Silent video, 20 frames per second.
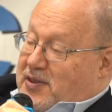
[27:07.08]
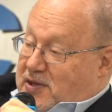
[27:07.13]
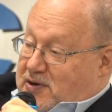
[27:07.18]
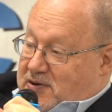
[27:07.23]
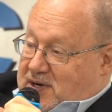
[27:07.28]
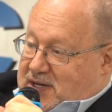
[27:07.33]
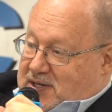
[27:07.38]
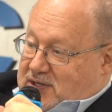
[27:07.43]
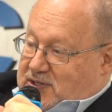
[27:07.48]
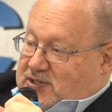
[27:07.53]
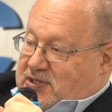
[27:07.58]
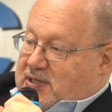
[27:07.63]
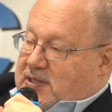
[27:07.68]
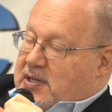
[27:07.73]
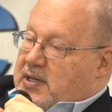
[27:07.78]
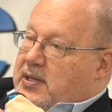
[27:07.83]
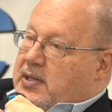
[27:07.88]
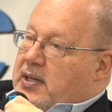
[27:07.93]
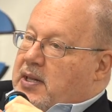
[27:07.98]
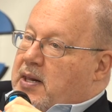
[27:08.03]
There is.
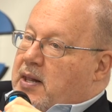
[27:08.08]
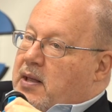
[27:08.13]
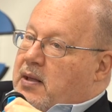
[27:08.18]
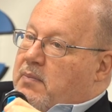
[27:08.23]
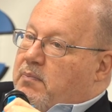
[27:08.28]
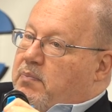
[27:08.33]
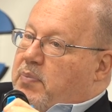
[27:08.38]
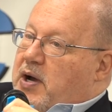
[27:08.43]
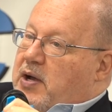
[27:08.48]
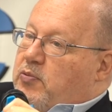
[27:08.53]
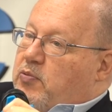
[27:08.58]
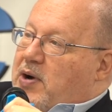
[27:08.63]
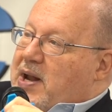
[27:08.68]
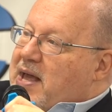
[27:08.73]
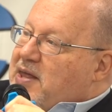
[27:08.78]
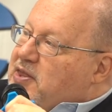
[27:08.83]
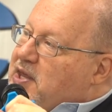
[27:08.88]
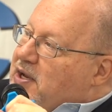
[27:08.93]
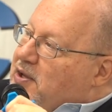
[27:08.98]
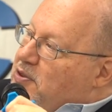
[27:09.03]
But when
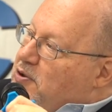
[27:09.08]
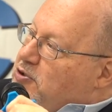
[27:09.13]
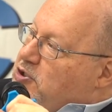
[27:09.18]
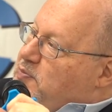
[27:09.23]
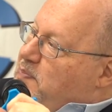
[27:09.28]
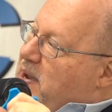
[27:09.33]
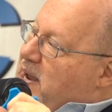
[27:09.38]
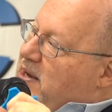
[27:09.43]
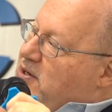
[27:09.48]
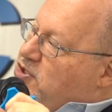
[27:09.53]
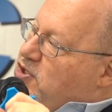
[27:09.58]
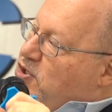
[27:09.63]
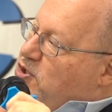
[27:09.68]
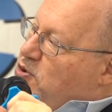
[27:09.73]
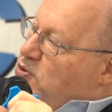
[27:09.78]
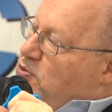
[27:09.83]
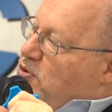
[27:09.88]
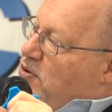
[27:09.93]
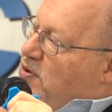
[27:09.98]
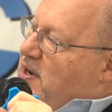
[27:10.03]
I think of those bands that
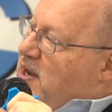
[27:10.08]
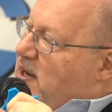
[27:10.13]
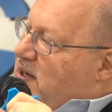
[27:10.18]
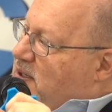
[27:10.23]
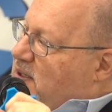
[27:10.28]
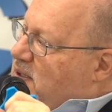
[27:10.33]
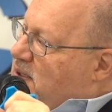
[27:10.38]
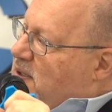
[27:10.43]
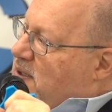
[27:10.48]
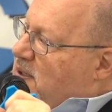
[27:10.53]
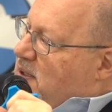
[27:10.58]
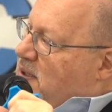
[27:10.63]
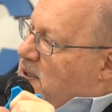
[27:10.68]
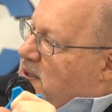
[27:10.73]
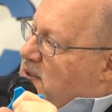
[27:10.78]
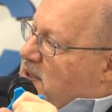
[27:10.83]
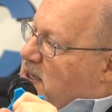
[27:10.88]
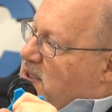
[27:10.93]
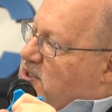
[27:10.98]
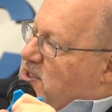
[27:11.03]
you were in,
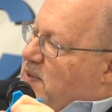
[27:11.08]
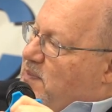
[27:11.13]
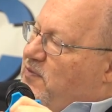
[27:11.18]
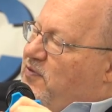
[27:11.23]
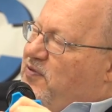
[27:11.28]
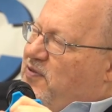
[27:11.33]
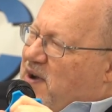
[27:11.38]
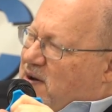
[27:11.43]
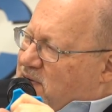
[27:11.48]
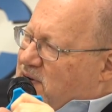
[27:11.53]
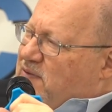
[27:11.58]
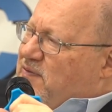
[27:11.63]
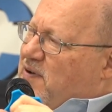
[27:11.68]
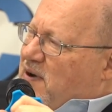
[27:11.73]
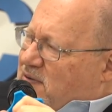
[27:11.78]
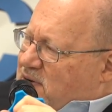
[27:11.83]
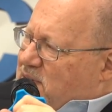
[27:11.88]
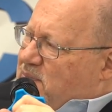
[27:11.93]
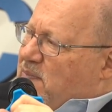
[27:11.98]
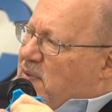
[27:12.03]
they seem very,
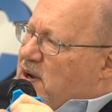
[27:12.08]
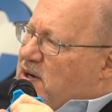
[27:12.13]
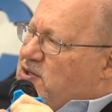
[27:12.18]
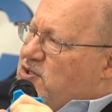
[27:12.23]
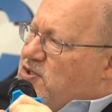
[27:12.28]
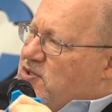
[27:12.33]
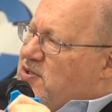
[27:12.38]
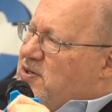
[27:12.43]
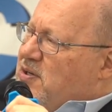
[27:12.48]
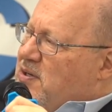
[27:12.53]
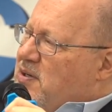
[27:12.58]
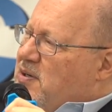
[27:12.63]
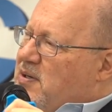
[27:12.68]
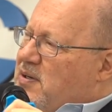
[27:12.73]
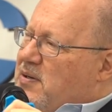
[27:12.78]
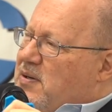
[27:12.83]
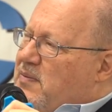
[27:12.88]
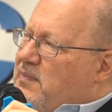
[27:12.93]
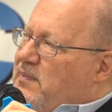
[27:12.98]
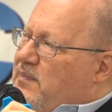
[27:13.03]
very much
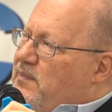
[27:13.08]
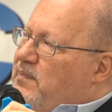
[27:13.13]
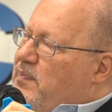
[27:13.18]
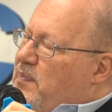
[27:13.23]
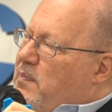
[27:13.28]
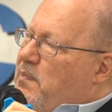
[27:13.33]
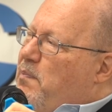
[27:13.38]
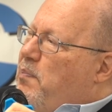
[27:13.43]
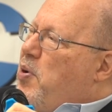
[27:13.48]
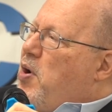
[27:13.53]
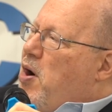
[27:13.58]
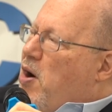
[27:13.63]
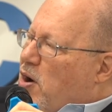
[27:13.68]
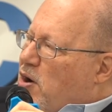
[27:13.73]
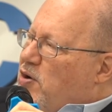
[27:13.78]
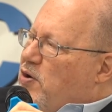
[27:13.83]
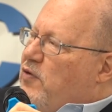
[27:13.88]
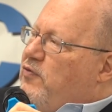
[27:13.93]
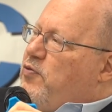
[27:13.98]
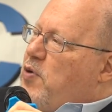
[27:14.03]

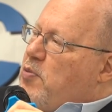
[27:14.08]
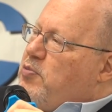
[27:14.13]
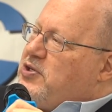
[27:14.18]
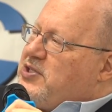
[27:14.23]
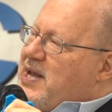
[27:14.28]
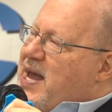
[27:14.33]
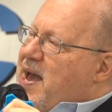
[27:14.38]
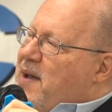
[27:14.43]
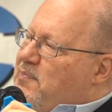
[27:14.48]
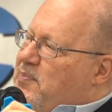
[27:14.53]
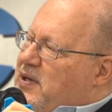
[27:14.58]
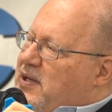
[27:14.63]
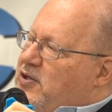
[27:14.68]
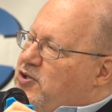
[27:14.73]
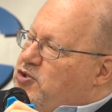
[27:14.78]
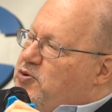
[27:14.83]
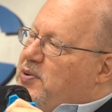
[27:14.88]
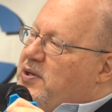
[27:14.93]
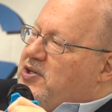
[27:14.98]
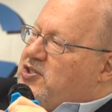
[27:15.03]
part of what was happening,
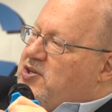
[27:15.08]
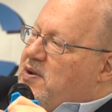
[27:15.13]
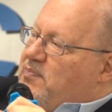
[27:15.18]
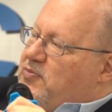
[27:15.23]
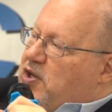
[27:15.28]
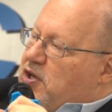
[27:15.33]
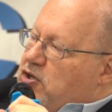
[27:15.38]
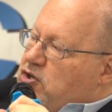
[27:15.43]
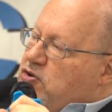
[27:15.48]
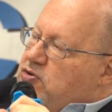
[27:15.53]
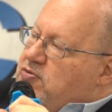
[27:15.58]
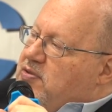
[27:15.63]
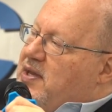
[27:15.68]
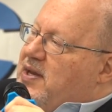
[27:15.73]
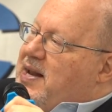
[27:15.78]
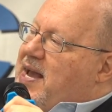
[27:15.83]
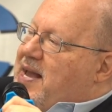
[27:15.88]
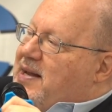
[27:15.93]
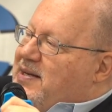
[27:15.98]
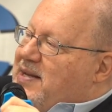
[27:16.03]
doing something new
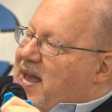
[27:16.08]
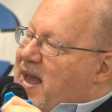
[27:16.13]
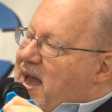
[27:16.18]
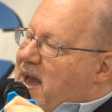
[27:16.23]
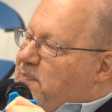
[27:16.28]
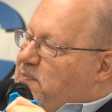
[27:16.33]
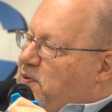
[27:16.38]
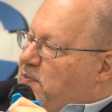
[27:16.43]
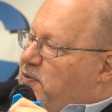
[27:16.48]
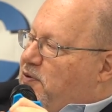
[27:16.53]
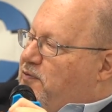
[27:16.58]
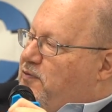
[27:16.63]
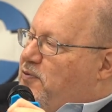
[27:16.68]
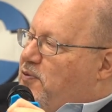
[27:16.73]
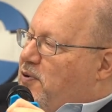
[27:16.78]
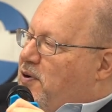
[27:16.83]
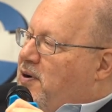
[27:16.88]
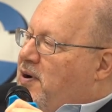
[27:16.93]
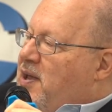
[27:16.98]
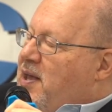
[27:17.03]
that hadn't happened
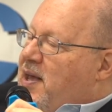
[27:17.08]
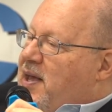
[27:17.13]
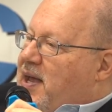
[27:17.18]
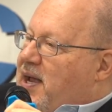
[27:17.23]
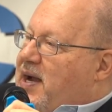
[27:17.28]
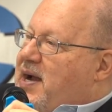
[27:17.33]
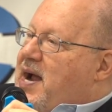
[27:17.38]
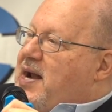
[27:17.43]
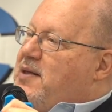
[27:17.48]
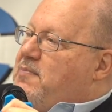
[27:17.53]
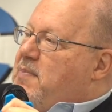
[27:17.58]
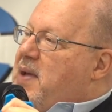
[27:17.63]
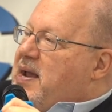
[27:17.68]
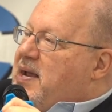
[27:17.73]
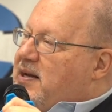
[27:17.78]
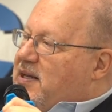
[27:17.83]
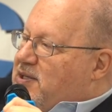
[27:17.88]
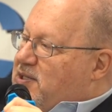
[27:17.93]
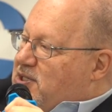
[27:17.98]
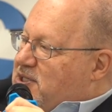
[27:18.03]
before and kind of
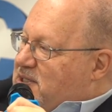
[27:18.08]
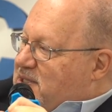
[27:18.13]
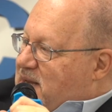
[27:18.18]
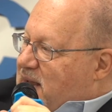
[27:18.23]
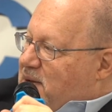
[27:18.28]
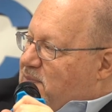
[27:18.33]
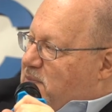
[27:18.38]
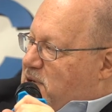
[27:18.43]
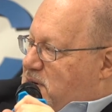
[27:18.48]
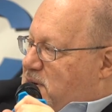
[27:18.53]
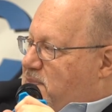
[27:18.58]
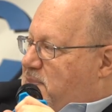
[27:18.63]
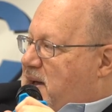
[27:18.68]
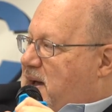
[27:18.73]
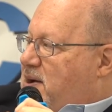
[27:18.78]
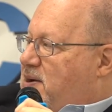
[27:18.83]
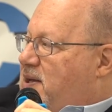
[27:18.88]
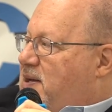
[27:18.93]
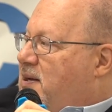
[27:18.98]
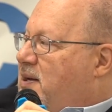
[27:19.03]
making a statement
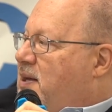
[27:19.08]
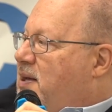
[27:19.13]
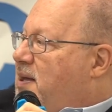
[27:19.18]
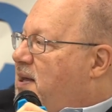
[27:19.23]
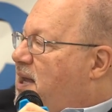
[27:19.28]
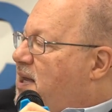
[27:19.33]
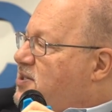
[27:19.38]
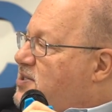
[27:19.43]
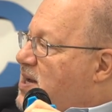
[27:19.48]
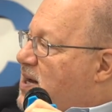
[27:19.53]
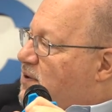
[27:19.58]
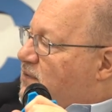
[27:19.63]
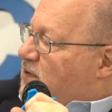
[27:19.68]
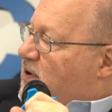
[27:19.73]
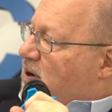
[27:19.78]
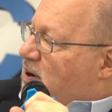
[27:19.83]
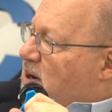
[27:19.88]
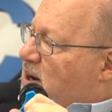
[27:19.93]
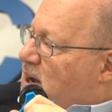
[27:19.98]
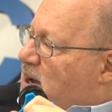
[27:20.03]
about it. Is that a
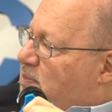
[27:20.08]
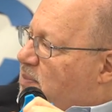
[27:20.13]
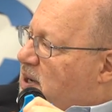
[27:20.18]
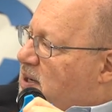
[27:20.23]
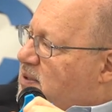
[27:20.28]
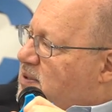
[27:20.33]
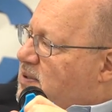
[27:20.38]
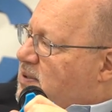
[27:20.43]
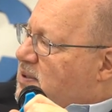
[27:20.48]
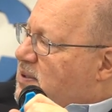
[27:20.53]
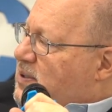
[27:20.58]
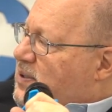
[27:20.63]
fair comment?